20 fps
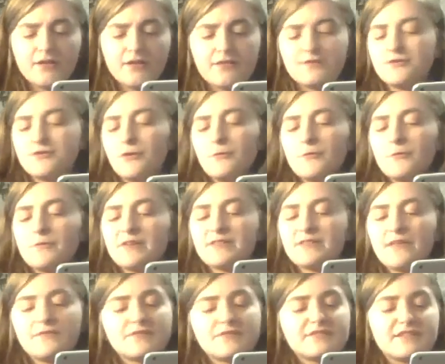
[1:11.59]
the dopamine
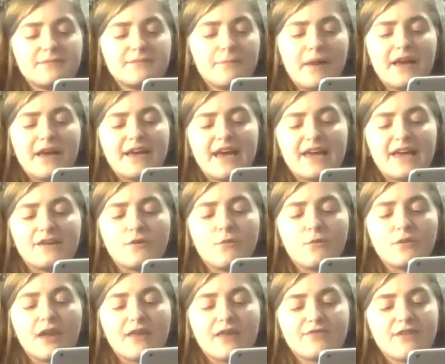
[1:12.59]
levels in my head
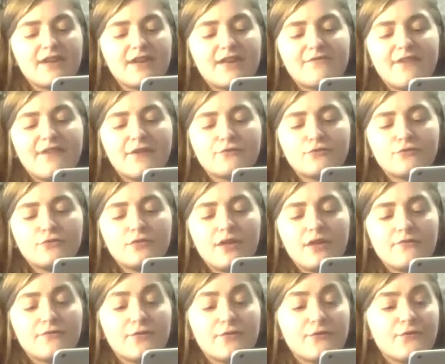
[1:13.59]
when I thought I found true
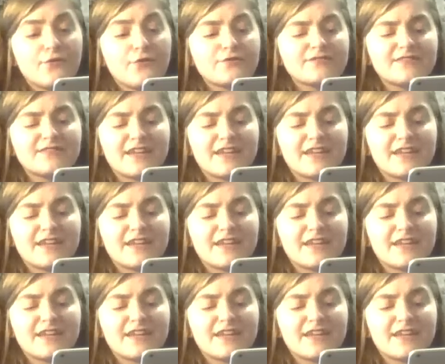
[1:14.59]
love for the first,